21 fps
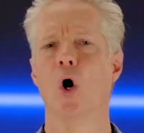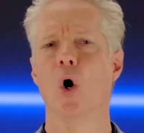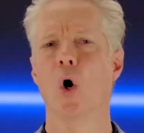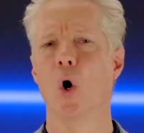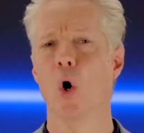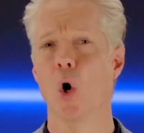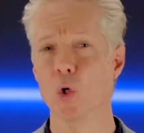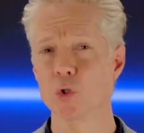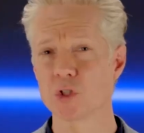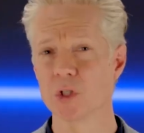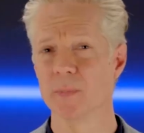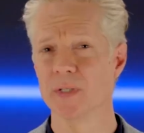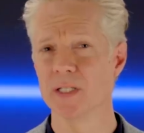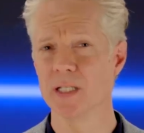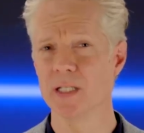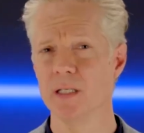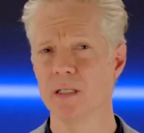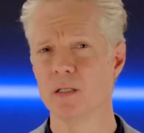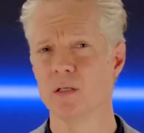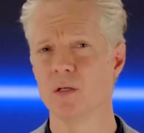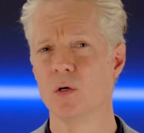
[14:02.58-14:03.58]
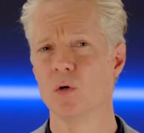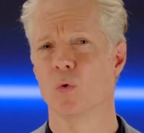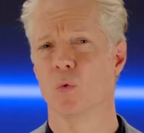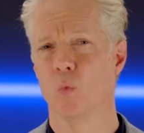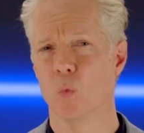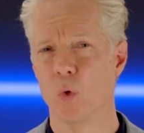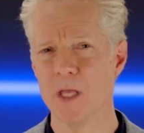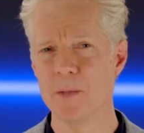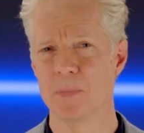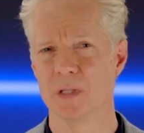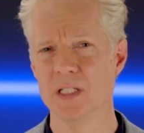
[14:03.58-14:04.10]
Ultimately,
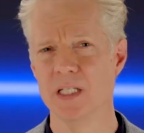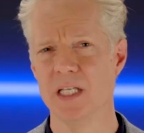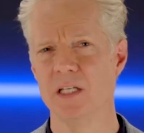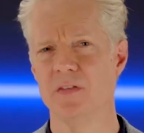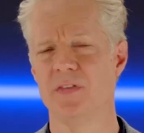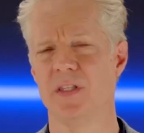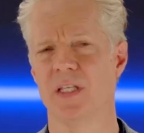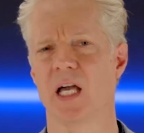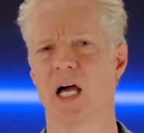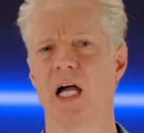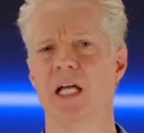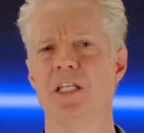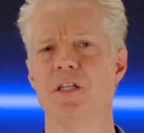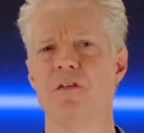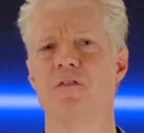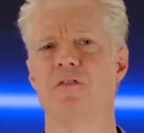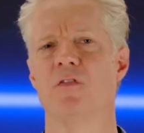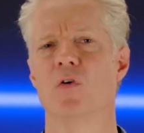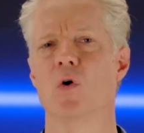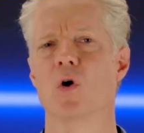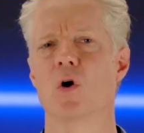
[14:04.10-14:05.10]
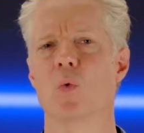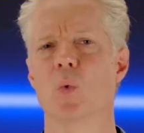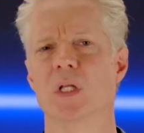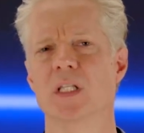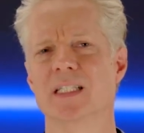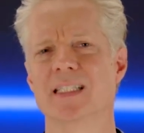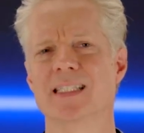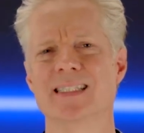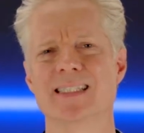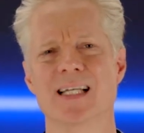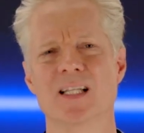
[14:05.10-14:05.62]
we believe the ID4 will
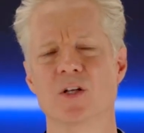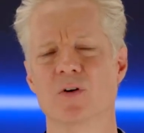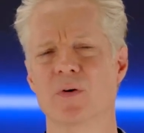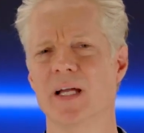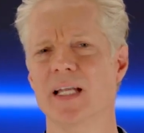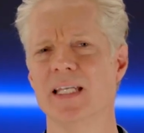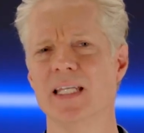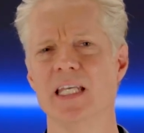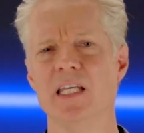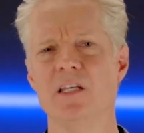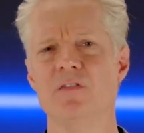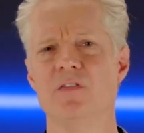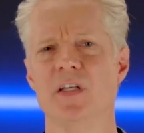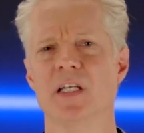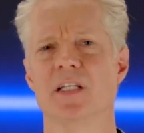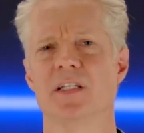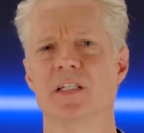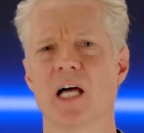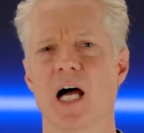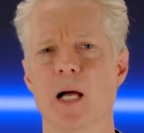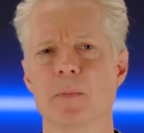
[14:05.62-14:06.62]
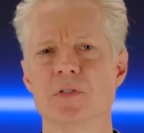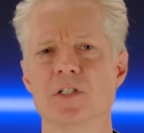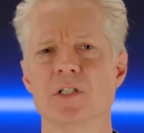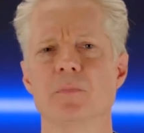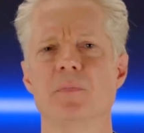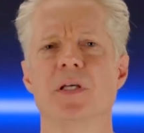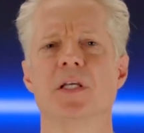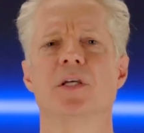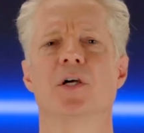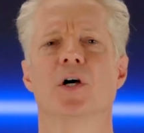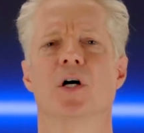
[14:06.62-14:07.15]
accelerate EV adoption
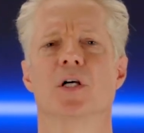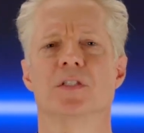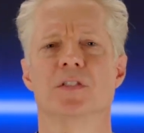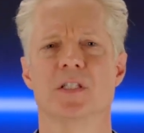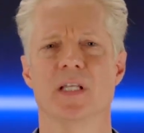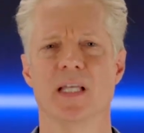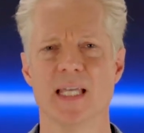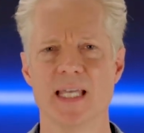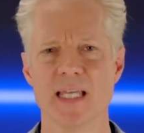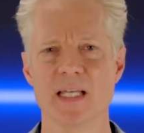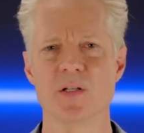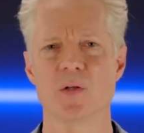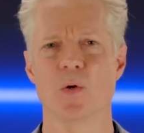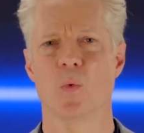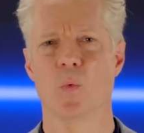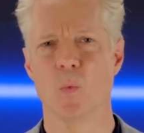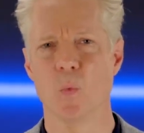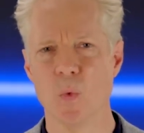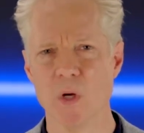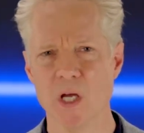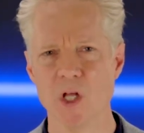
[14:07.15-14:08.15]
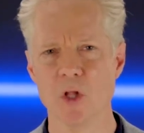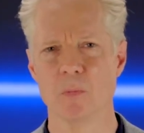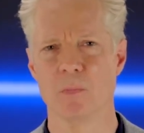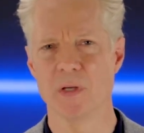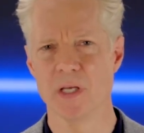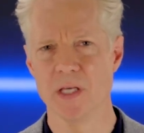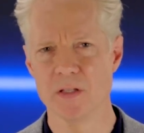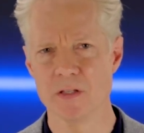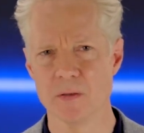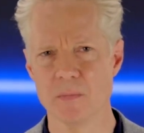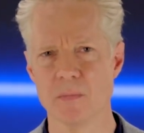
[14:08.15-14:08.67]
because it will
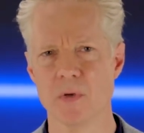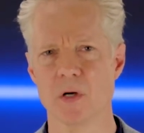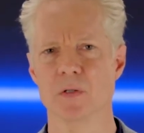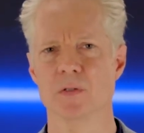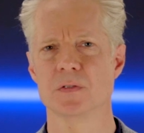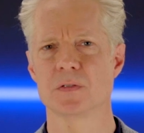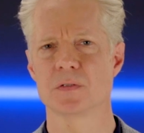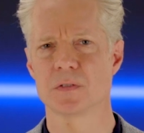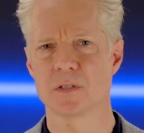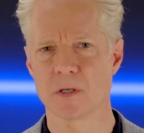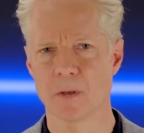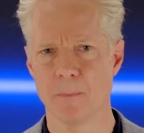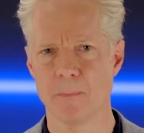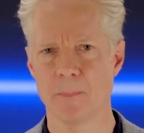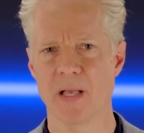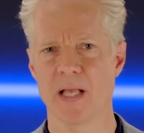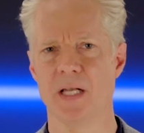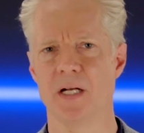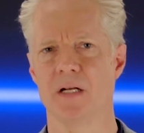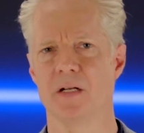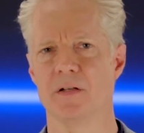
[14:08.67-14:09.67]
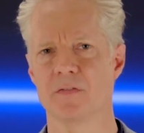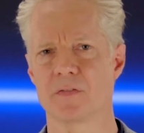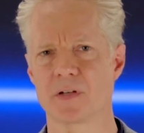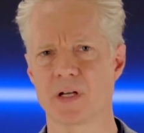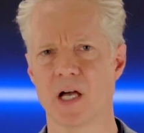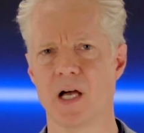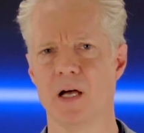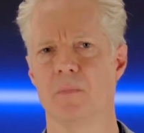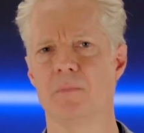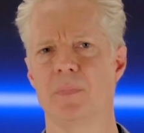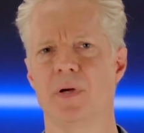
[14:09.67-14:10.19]
be the most competitive
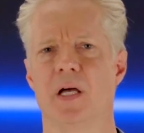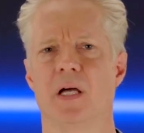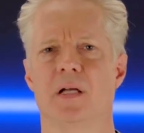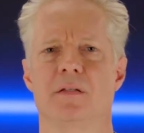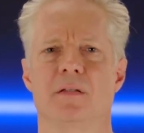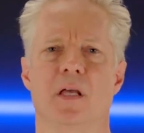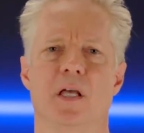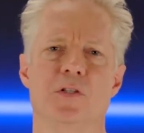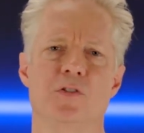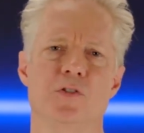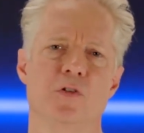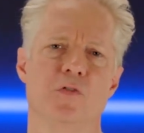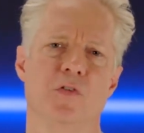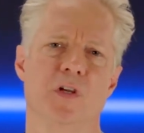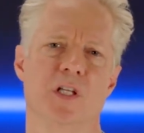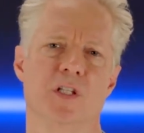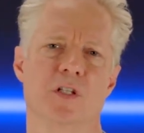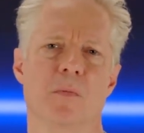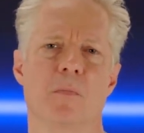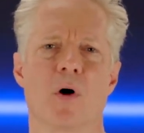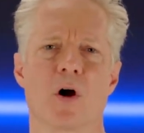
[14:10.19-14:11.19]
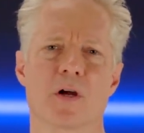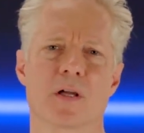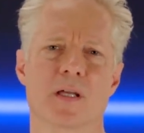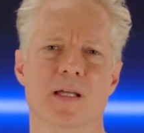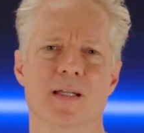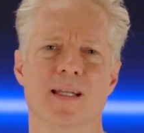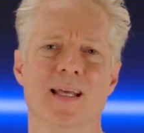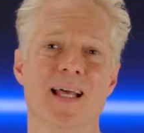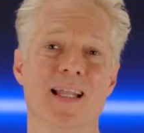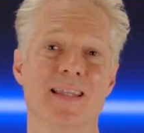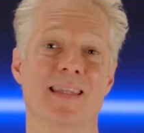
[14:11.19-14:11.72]
compact SUV in the market.